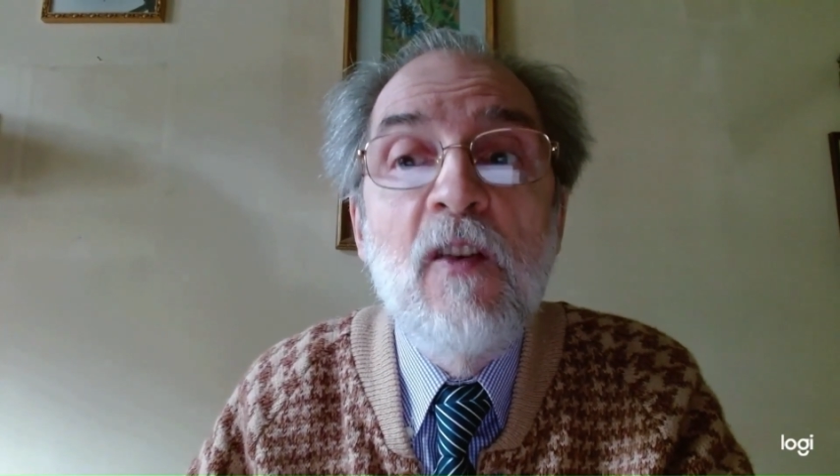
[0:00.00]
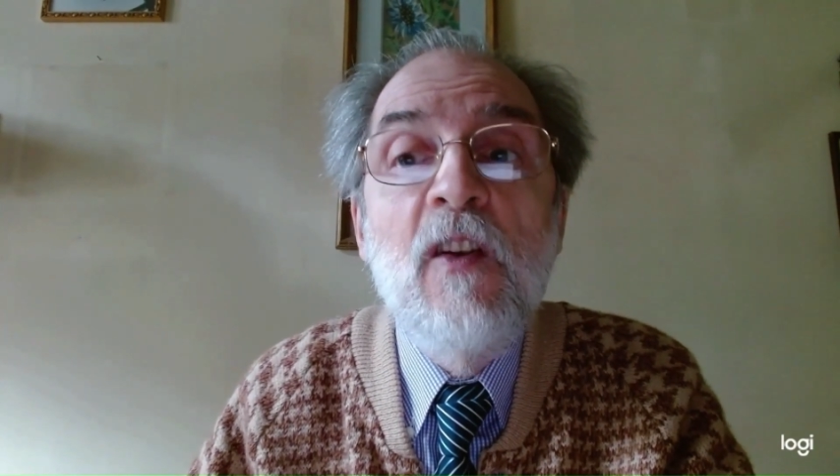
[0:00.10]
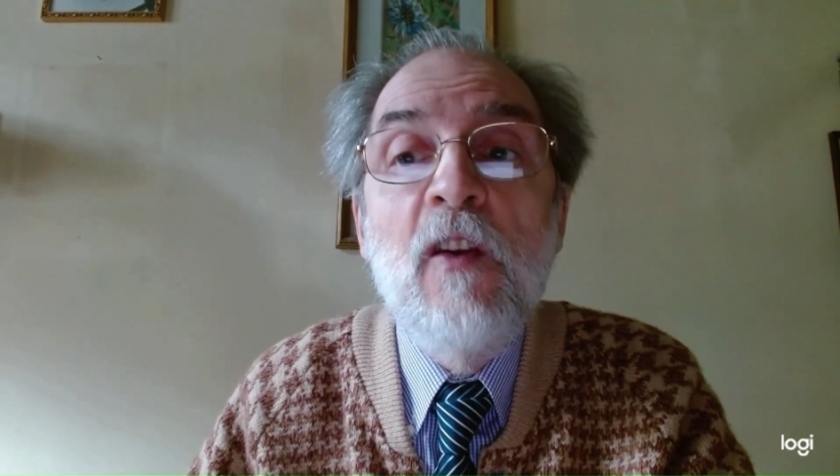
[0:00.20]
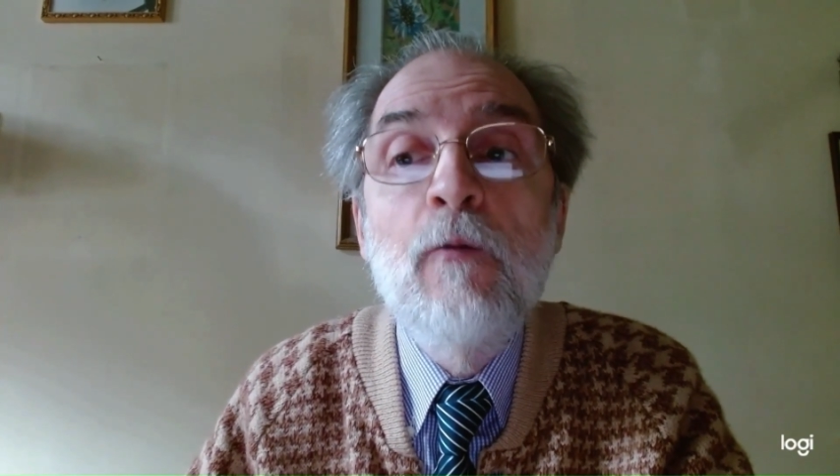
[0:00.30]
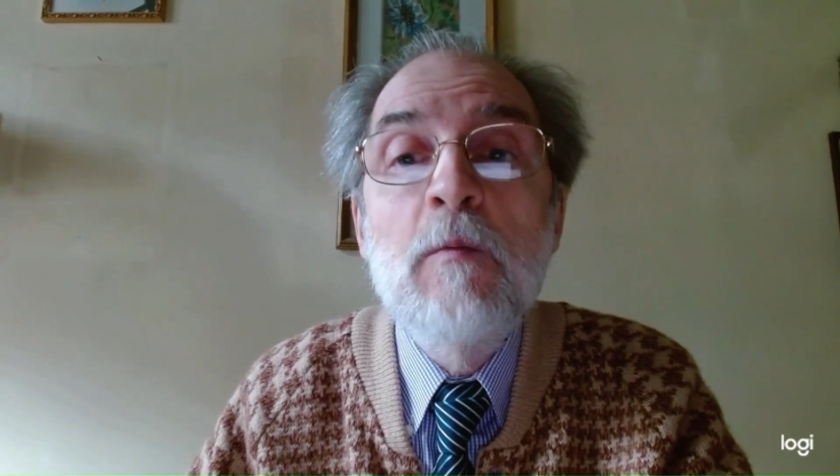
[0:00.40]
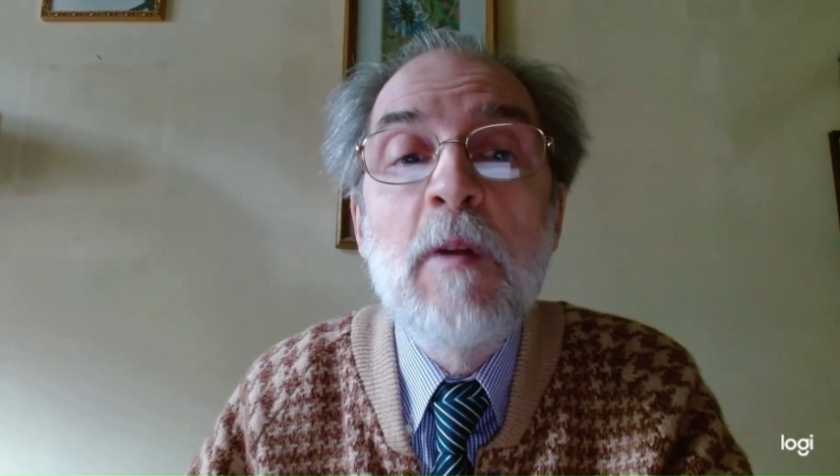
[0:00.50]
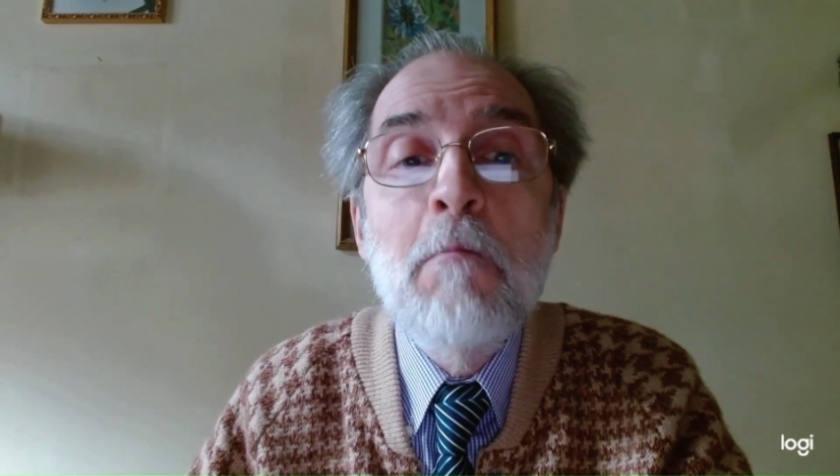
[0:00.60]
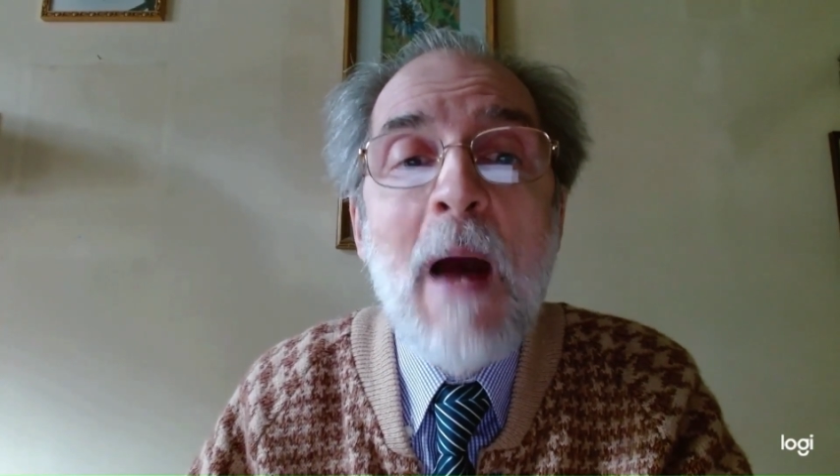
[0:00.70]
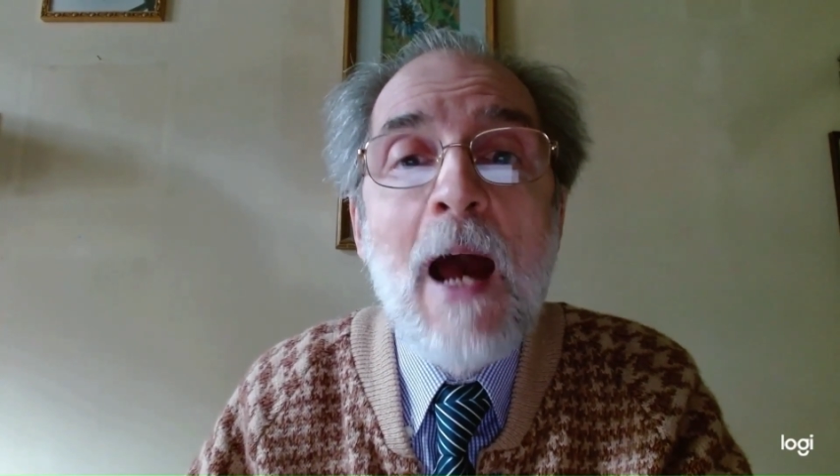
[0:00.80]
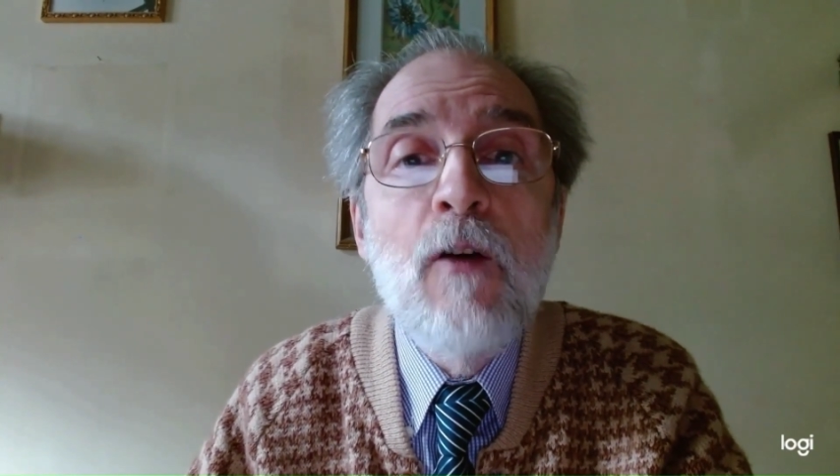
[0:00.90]
the
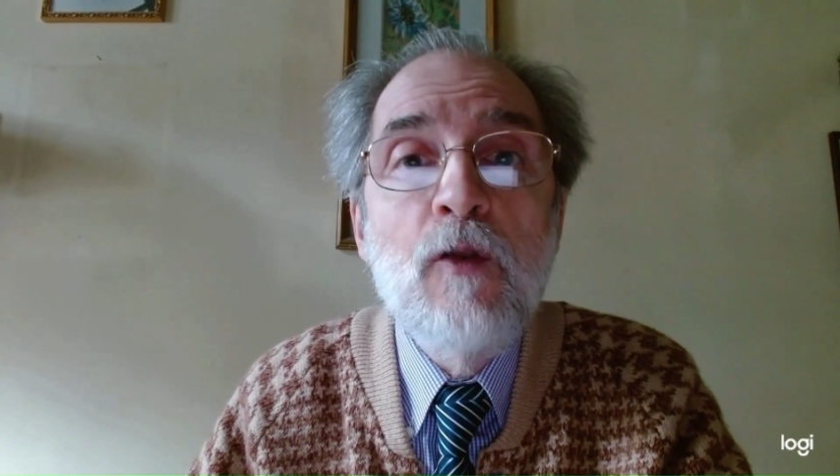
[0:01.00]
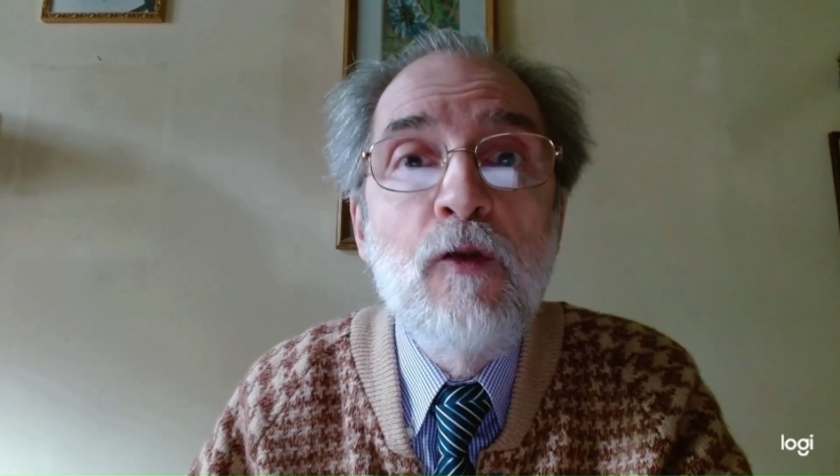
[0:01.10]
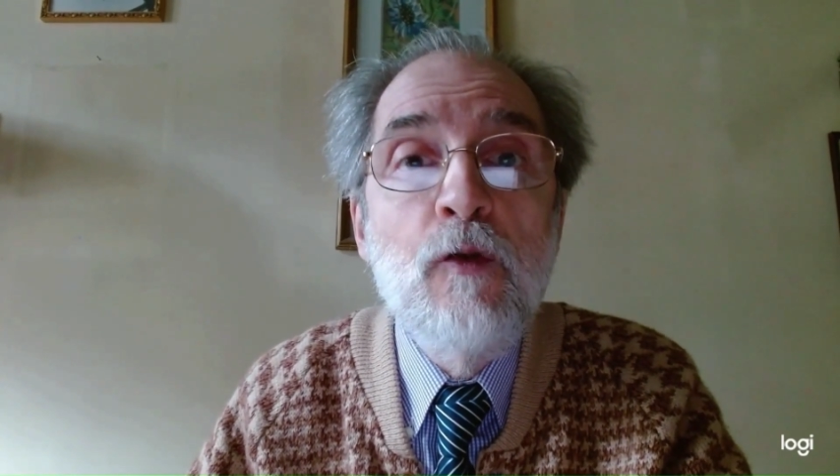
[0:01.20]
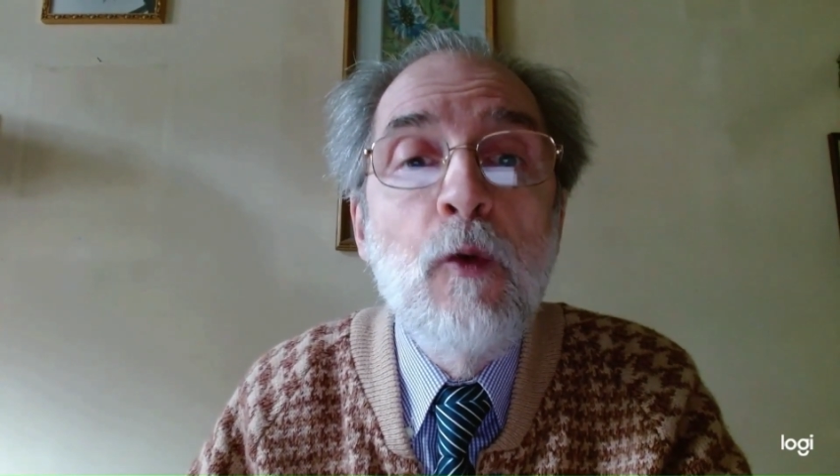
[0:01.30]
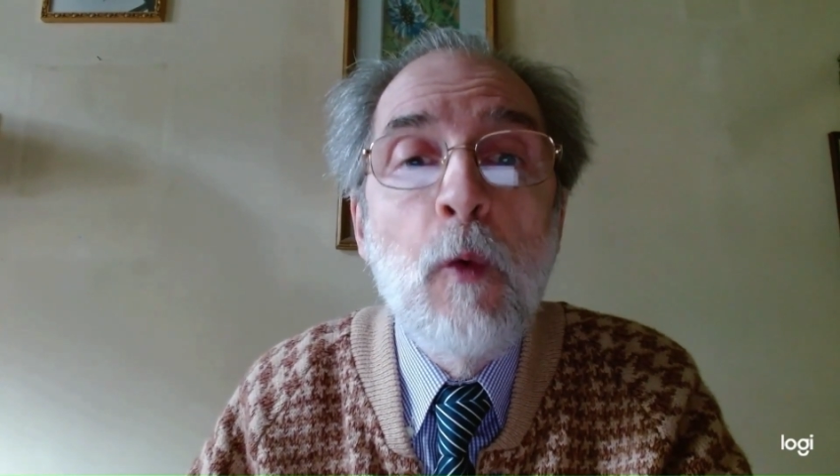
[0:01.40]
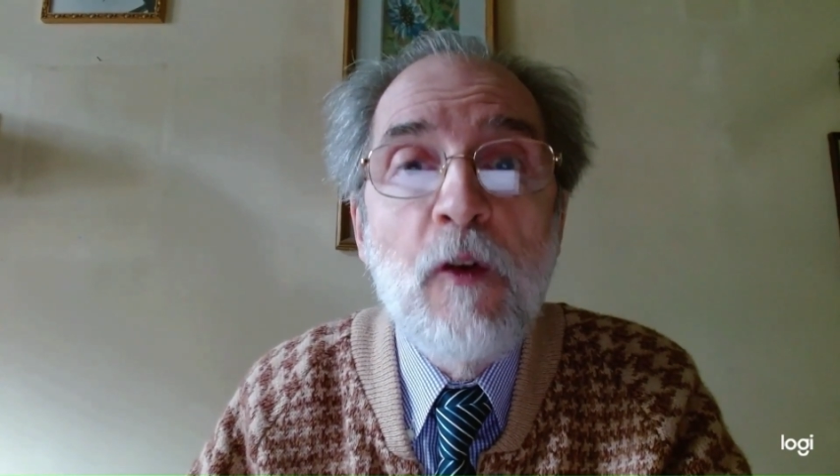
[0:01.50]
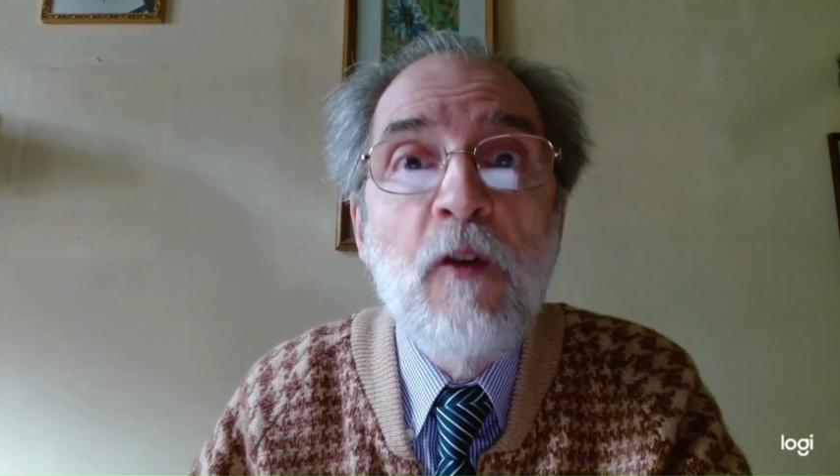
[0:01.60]
disease would be bound